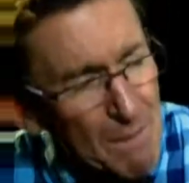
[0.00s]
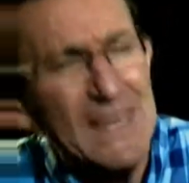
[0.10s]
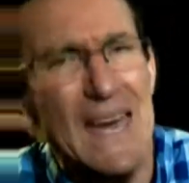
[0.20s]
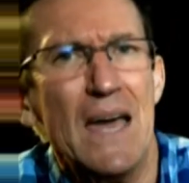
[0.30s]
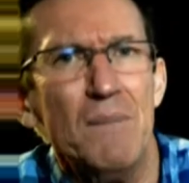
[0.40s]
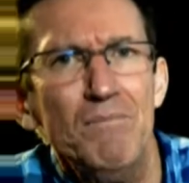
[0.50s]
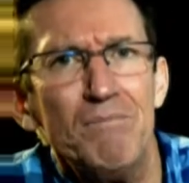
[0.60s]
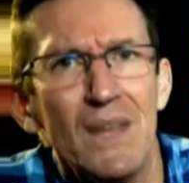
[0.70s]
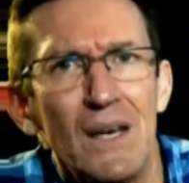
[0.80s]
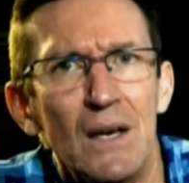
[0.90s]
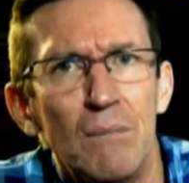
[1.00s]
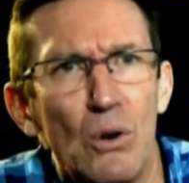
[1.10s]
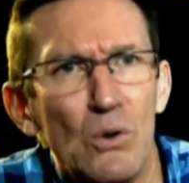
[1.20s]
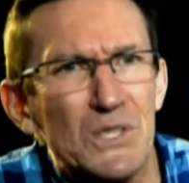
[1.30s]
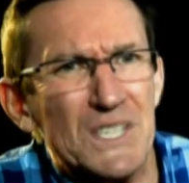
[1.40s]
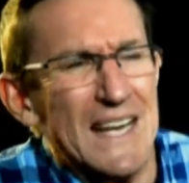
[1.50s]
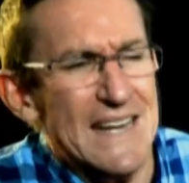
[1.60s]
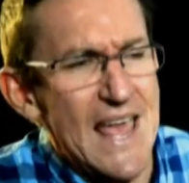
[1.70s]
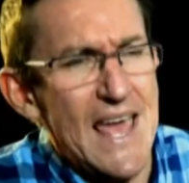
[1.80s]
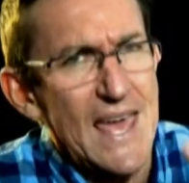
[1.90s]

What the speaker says: became, Paul said,